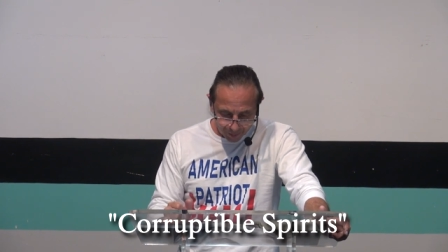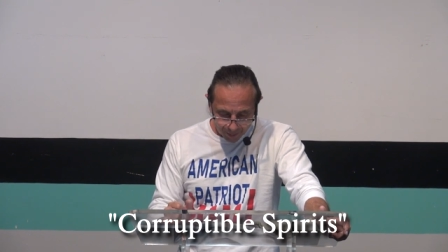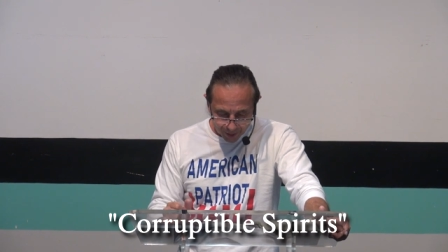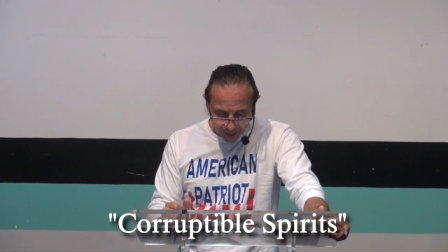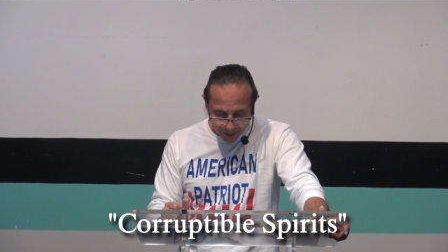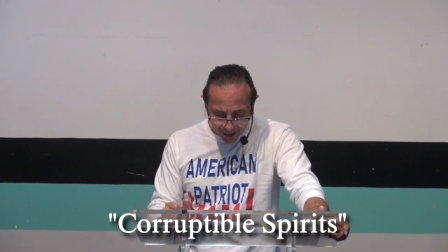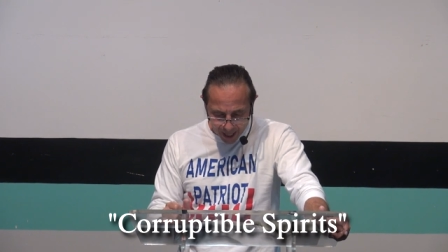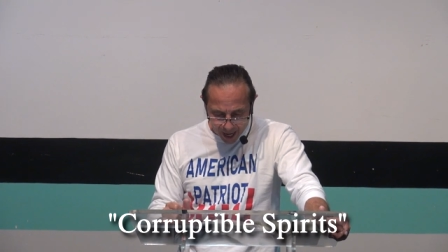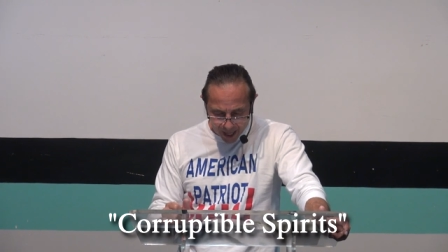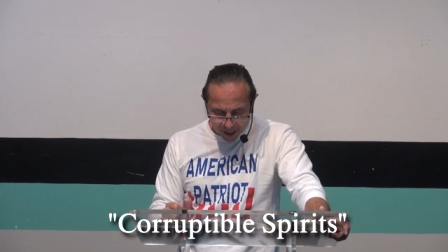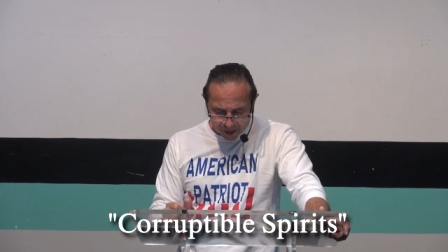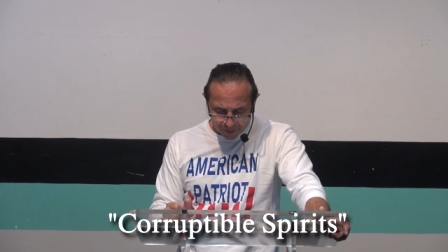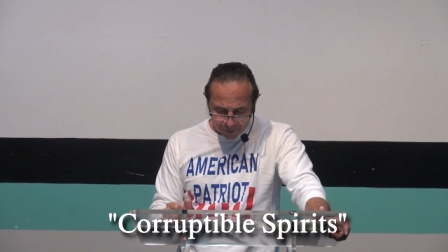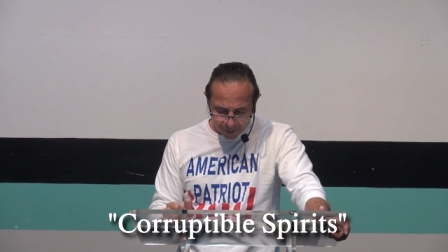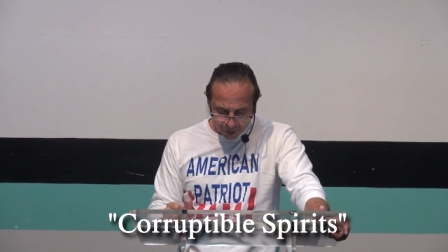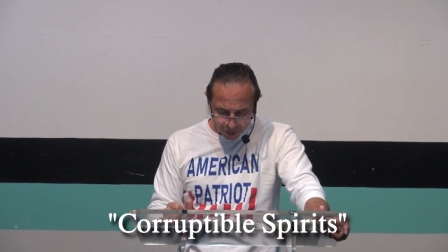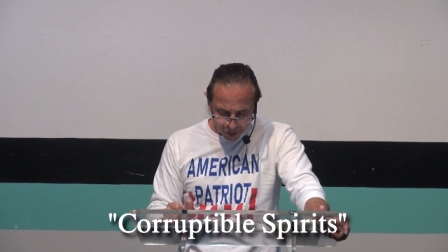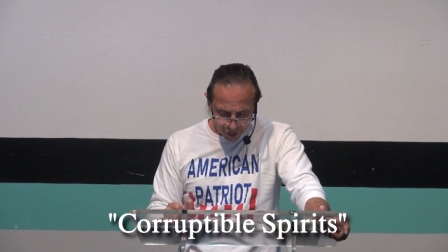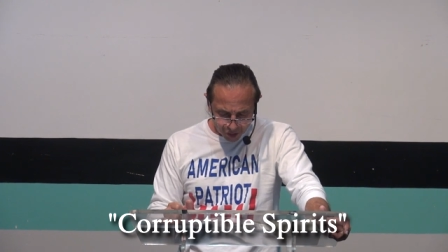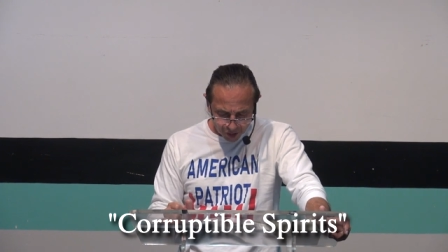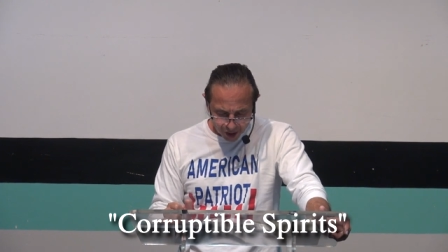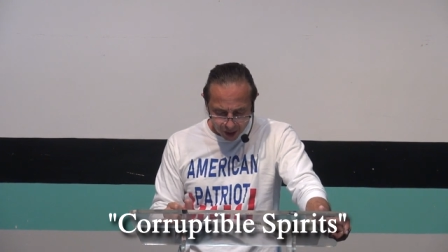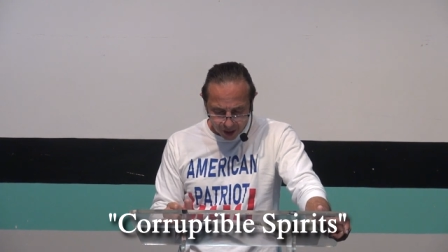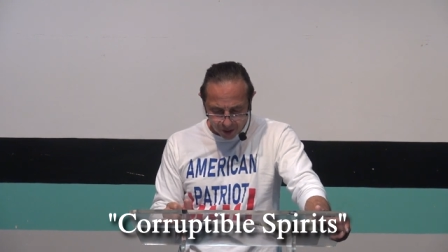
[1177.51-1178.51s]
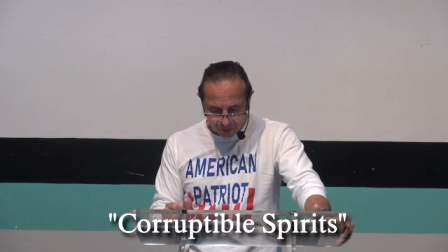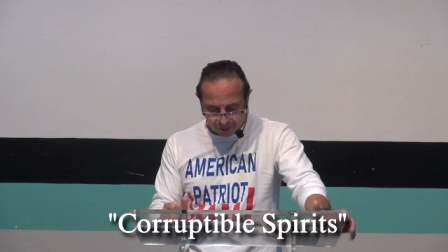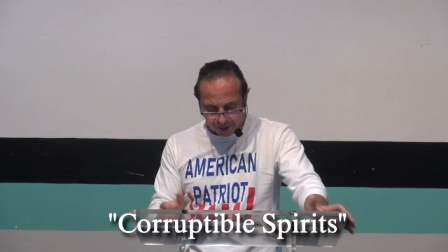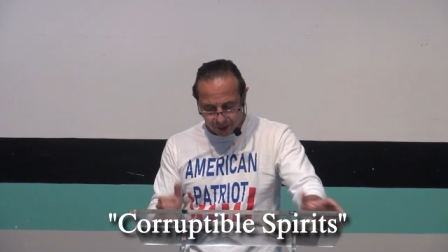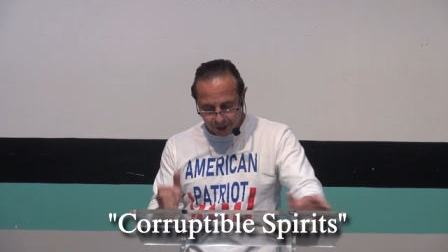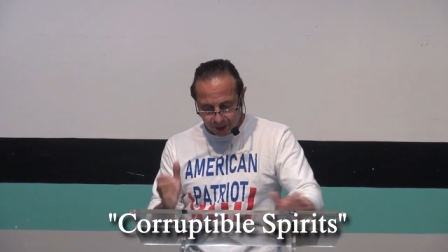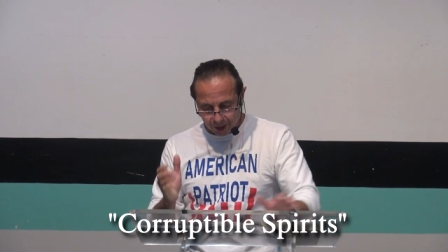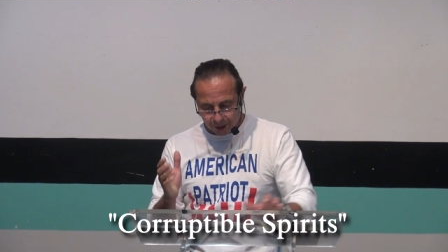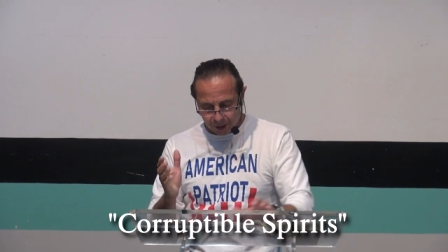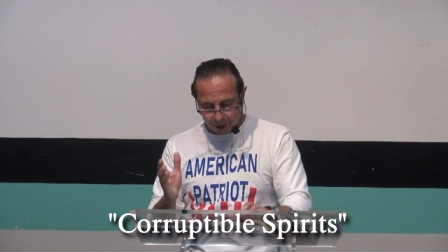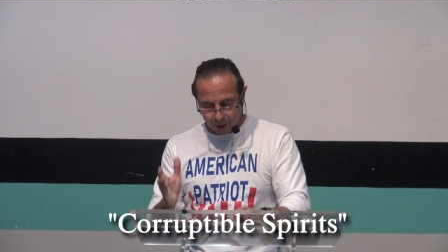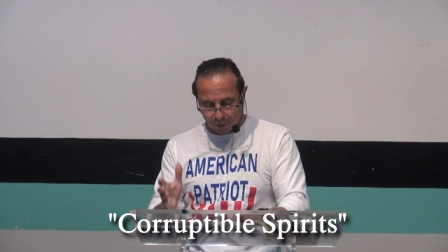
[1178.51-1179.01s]
not of yourselves.
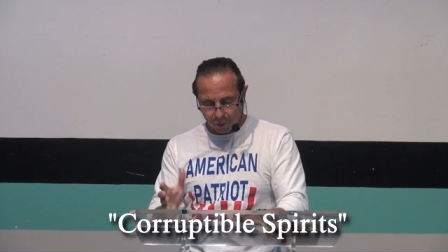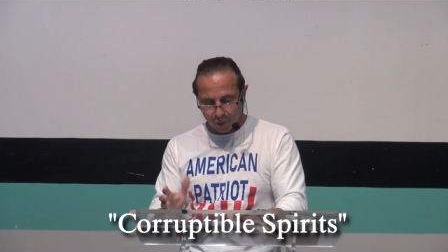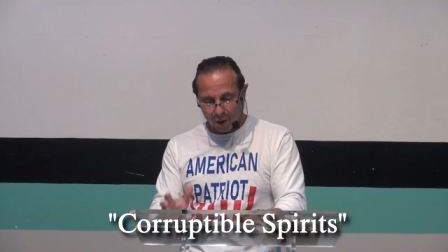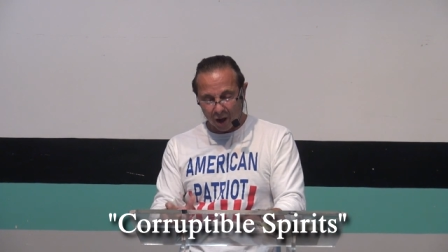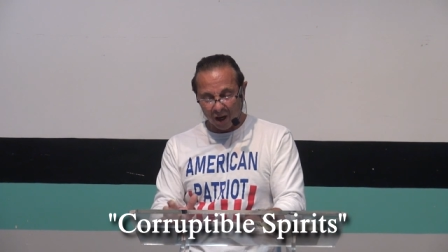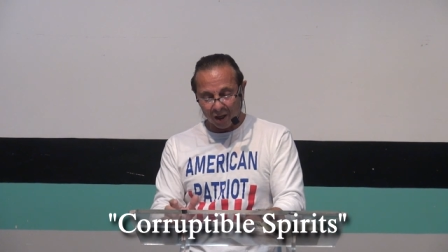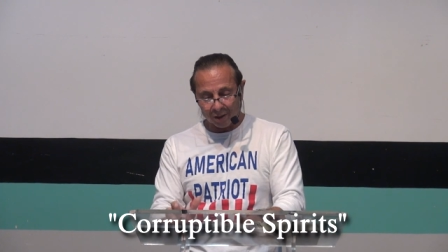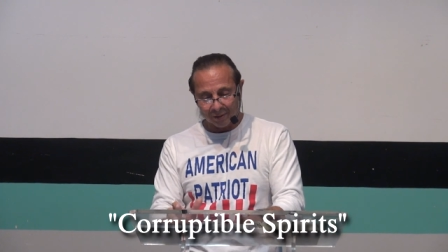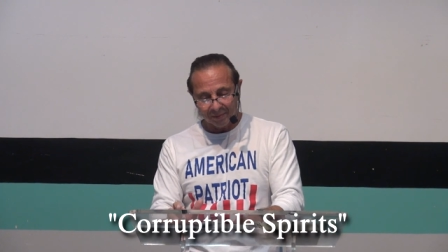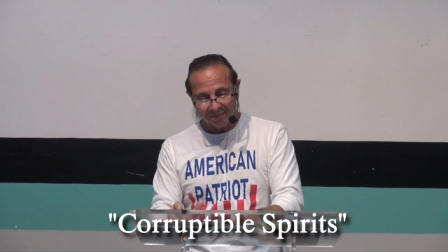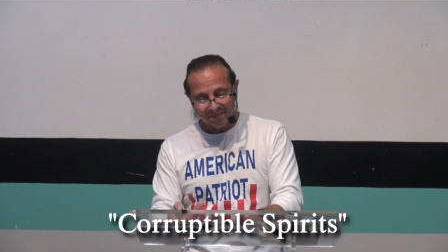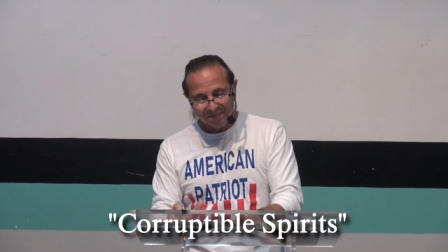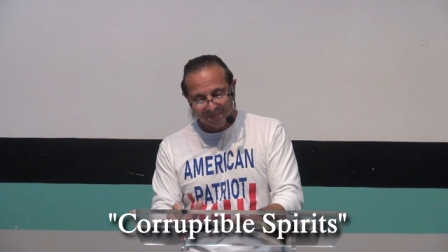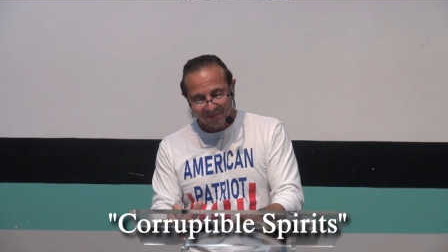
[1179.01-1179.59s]
It is a what?